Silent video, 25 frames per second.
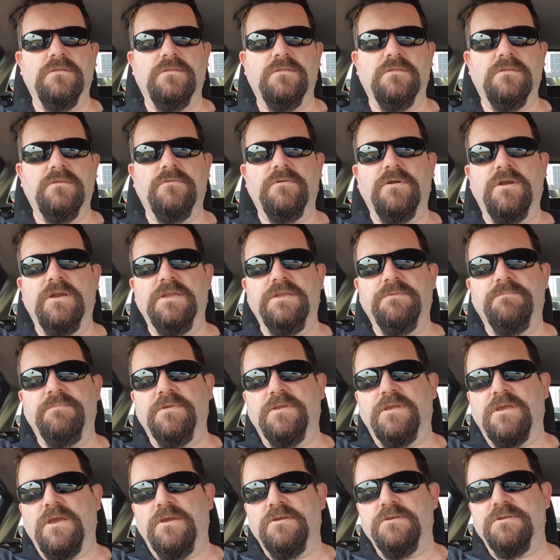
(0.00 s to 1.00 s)
They're only
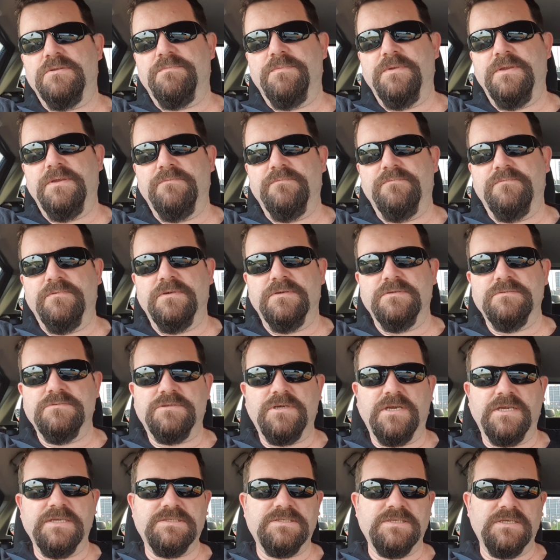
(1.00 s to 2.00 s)
going to be
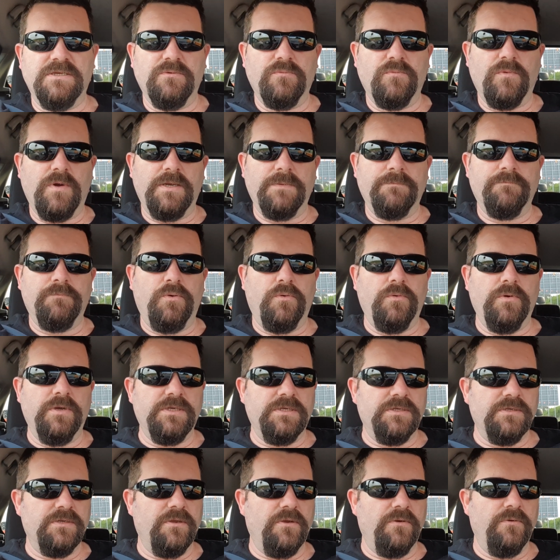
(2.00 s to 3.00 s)
tracing one
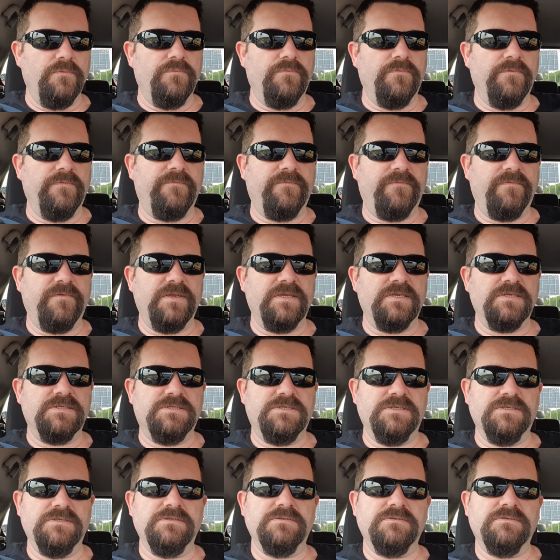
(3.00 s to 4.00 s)
point, no
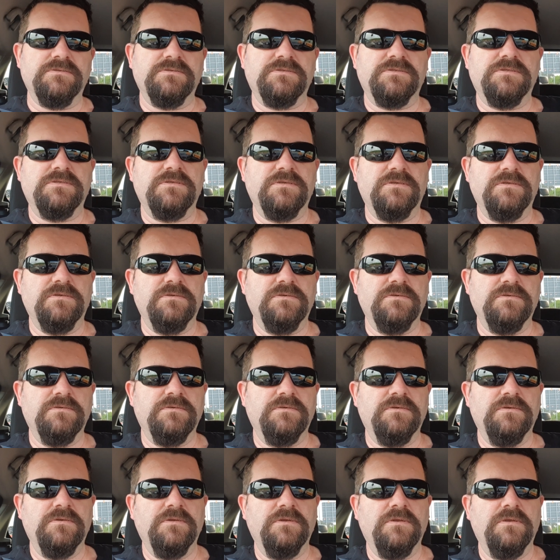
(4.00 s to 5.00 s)
reflections,
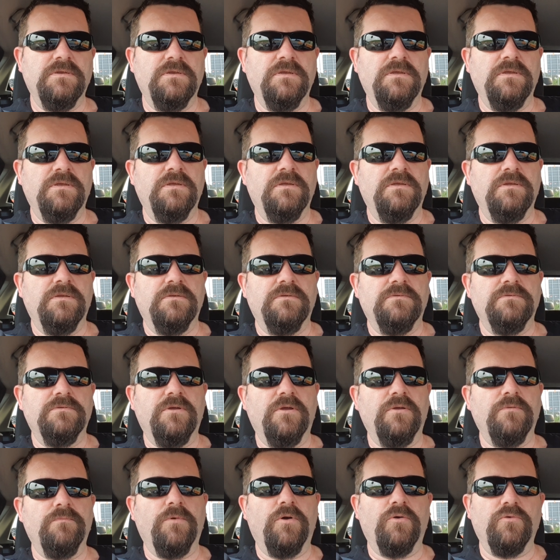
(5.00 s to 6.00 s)

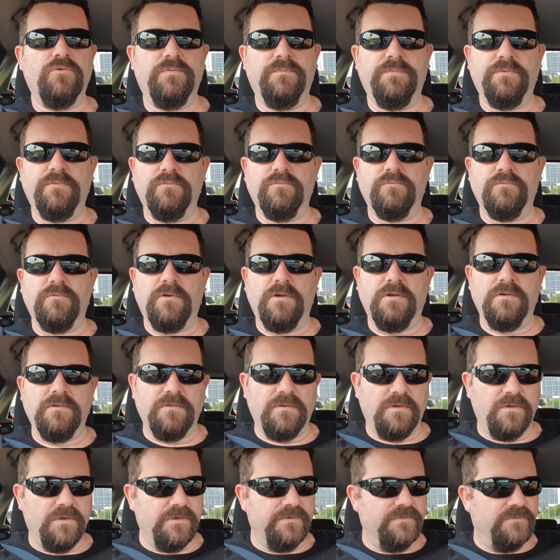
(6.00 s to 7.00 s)
no multiple
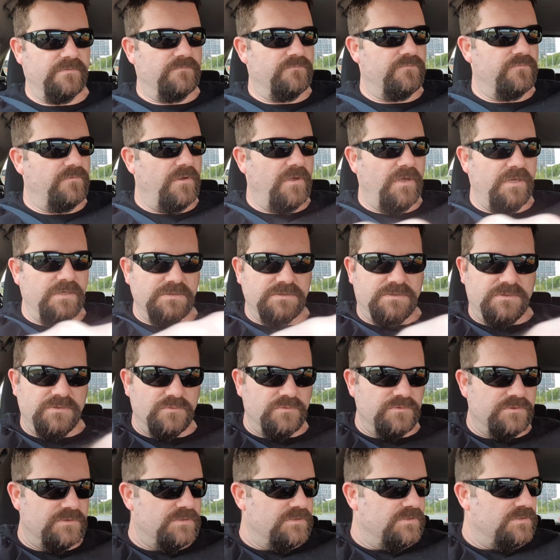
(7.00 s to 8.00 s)
light
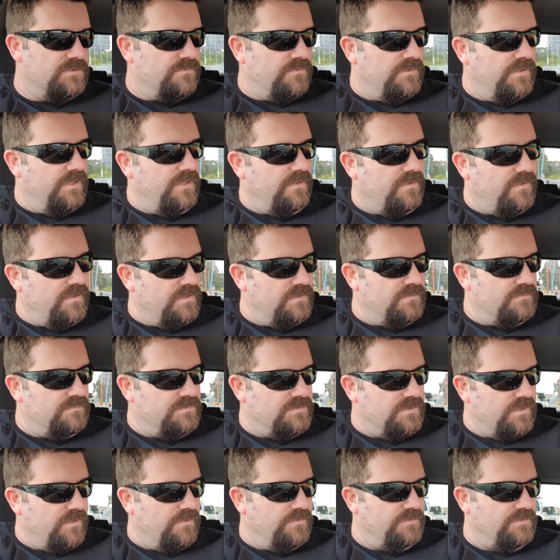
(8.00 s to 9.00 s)
sources or anything,
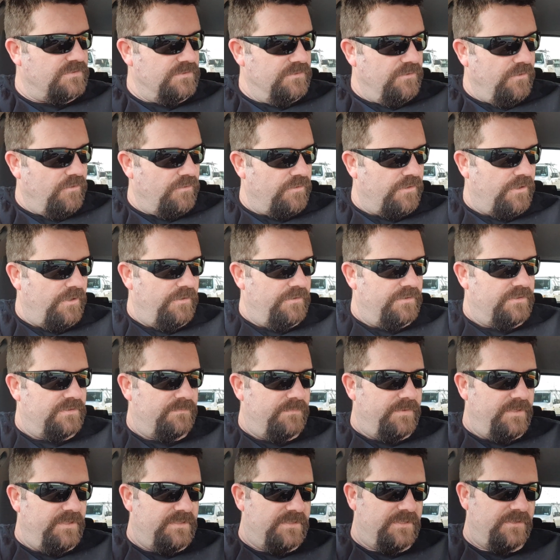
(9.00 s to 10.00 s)
so it's not going to
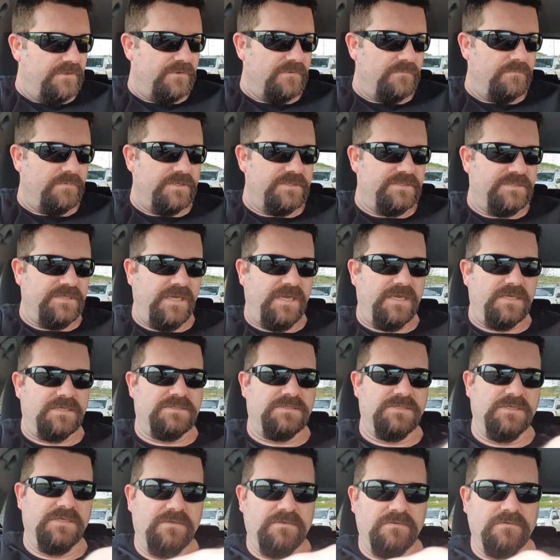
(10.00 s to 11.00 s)
be terribly
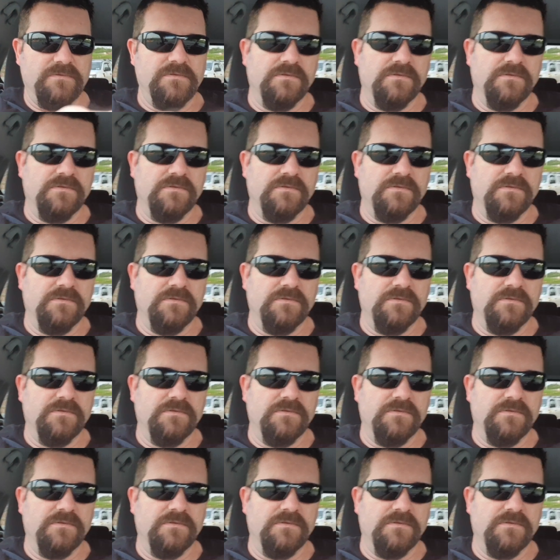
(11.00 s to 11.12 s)
taxing,